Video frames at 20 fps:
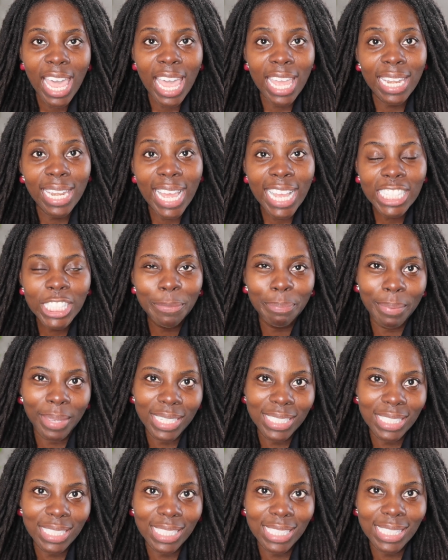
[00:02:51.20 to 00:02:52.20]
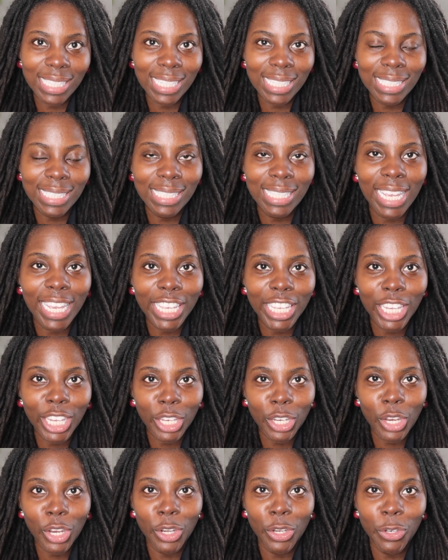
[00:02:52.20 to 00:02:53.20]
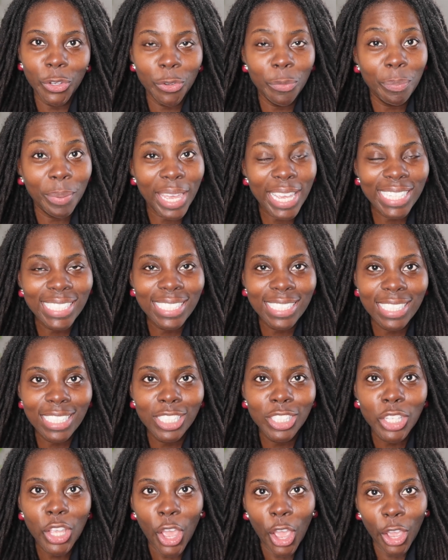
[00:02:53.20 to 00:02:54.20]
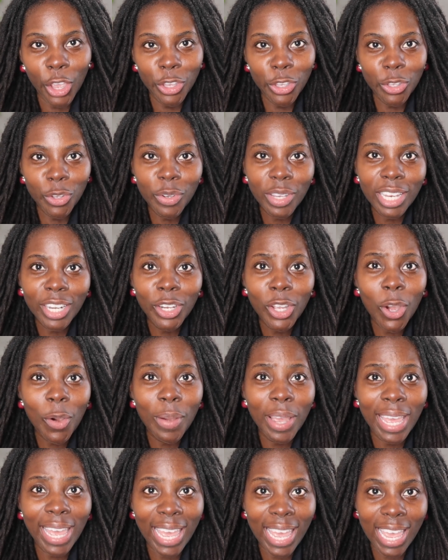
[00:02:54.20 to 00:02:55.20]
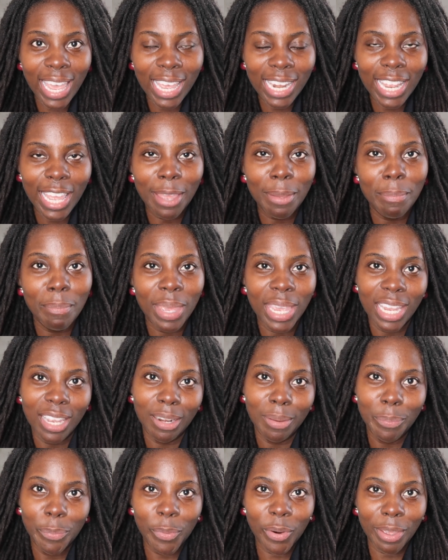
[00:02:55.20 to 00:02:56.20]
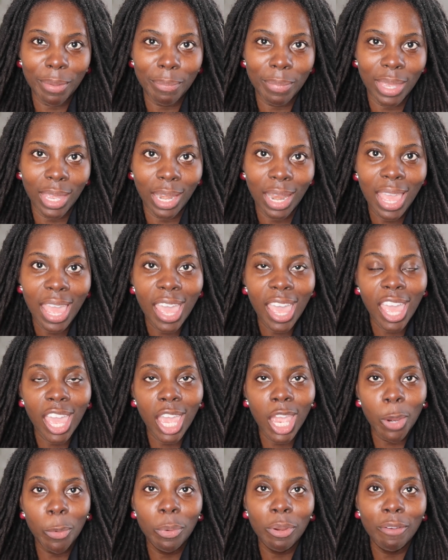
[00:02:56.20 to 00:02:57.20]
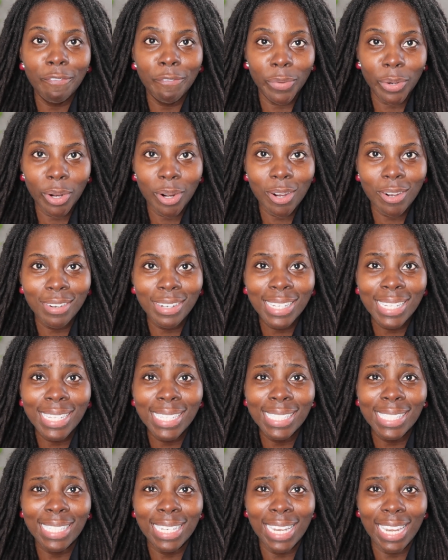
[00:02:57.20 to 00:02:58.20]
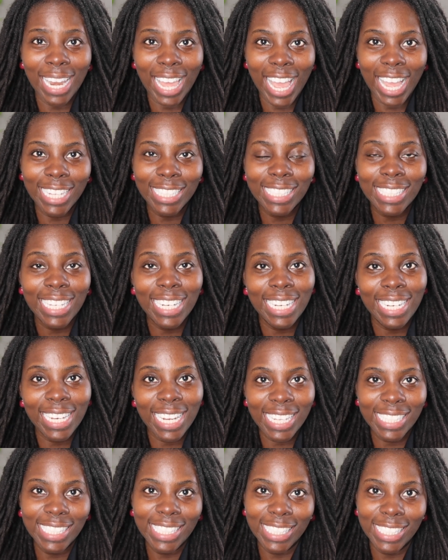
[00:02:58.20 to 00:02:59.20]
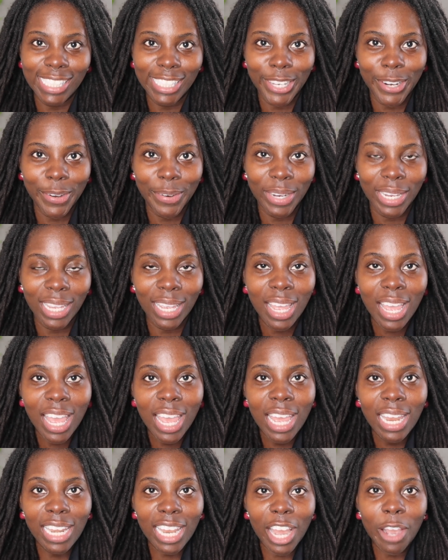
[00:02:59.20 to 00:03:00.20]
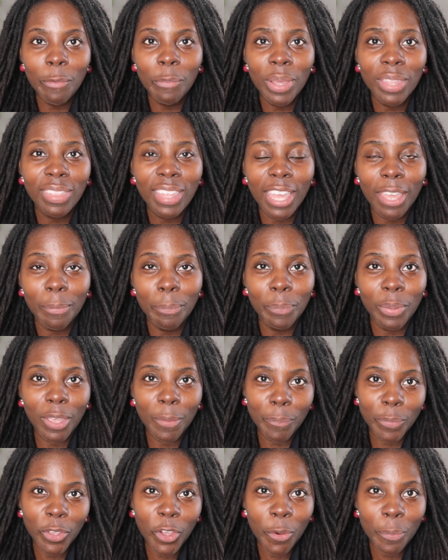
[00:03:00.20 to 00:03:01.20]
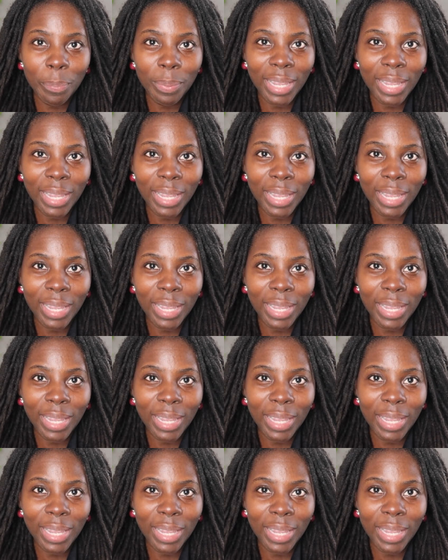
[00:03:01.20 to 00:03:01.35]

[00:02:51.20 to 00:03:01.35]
and that specialist is taking new patients, you can go ahead and make an appointment. A referral is not necessary. Now with a PPO